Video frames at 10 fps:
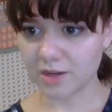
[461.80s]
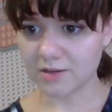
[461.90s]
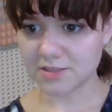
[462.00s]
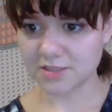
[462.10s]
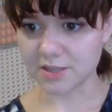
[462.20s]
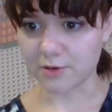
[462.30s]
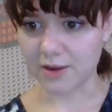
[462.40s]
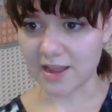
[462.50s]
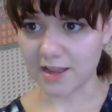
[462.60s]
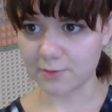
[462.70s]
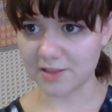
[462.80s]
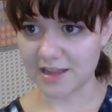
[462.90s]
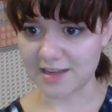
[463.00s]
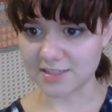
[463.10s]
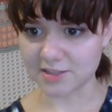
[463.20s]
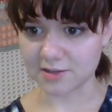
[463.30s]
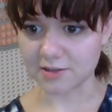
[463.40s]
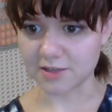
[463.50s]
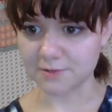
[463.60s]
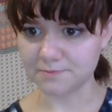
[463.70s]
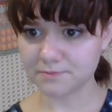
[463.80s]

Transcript: So I will ask her,